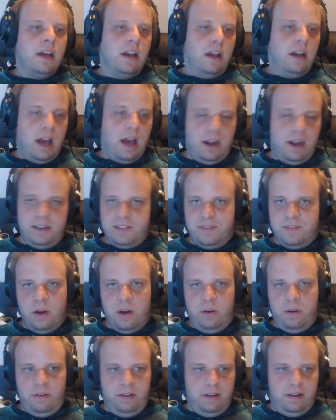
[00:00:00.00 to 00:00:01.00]
on his
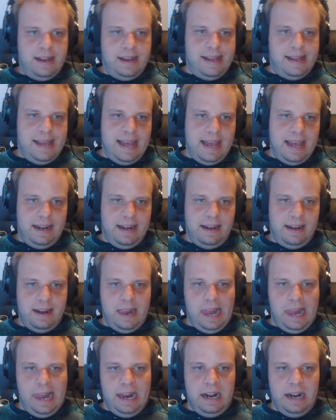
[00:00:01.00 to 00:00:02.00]
phone. And
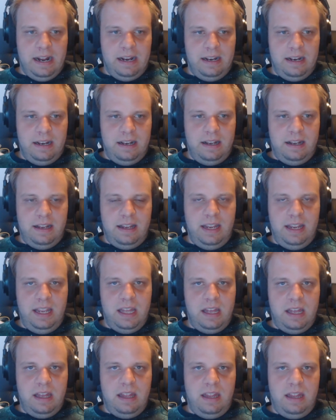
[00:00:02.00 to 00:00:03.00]

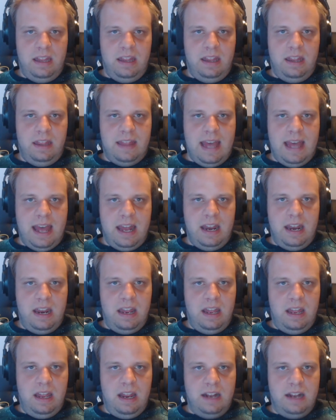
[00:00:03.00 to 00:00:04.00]
that
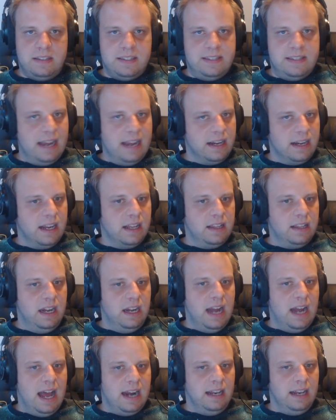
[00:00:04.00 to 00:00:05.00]
it's technically
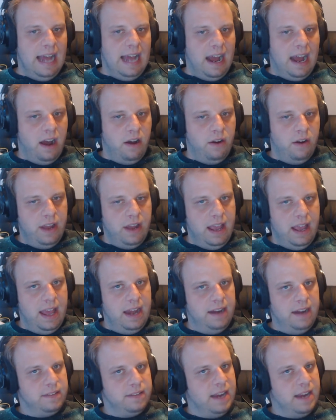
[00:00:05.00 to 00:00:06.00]
not allowed,
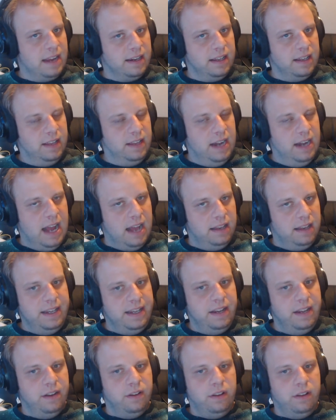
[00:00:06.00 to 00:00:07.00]
and it's technically not
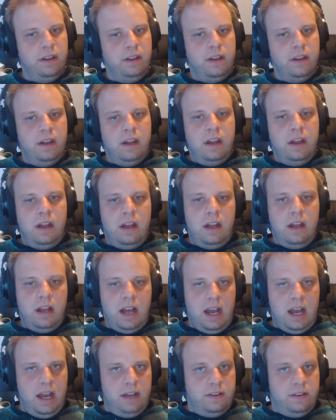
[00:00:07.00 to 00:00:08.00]
legal
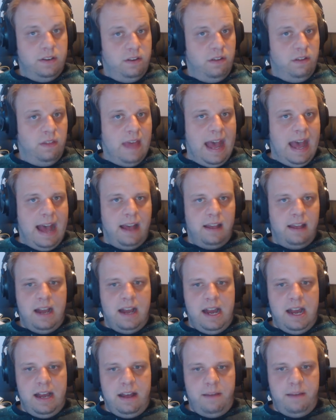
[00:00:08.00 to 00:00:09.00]
to do
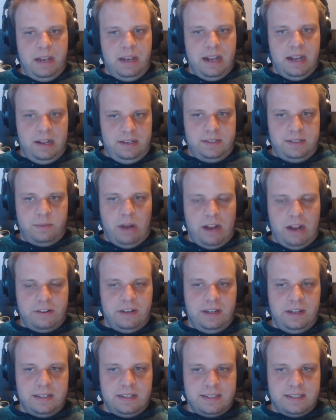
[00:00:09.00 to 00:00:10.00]
that, because
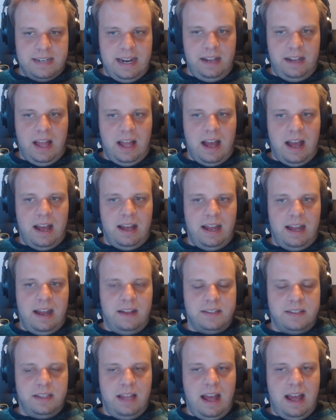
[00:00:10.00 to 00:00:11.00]
Washington state law
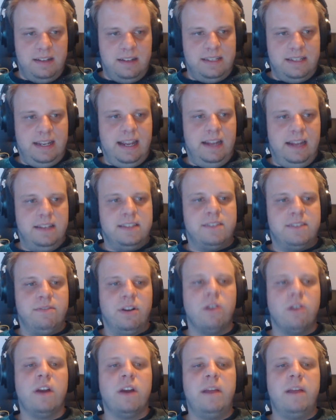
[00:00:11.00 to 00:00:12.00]
has laws against
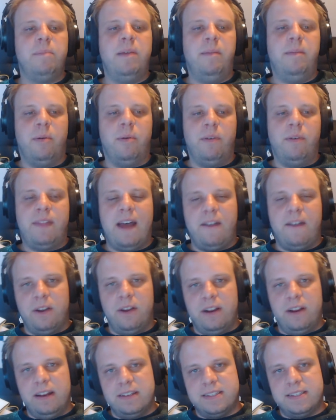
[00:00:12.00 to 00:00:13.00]
recording people without
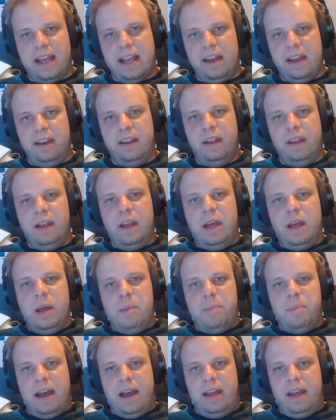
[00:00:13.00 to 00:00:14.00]
their consent.
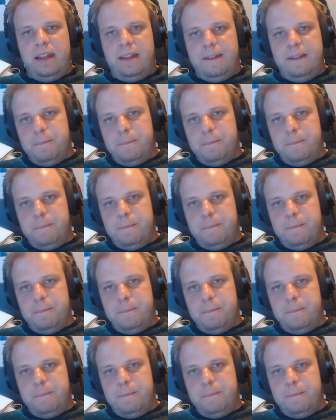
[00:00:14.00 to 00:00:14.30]
But